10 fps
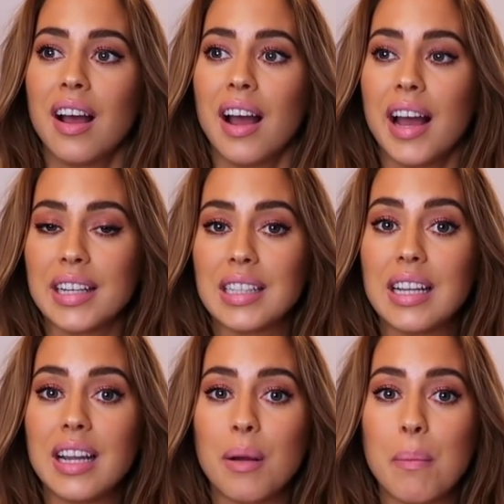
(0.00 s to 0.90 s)

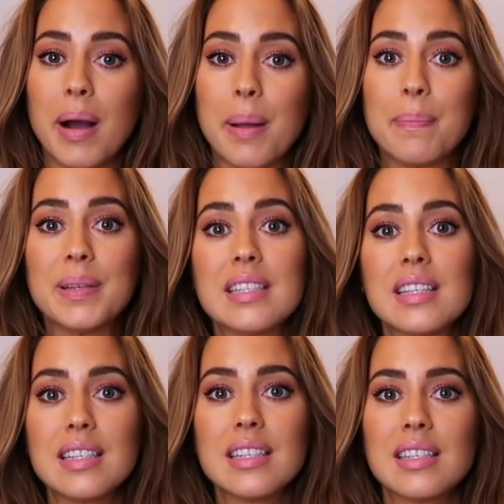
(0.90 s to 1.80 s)
handling my
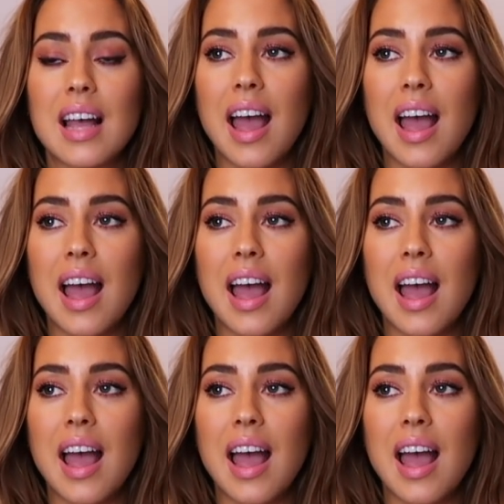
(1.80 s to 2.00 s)
business